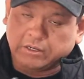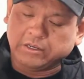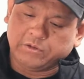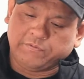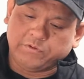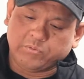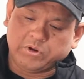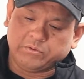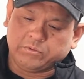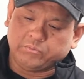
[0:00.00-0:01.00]
if you
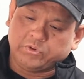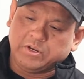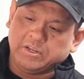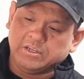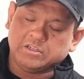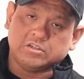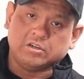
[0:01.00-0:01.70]
want to run this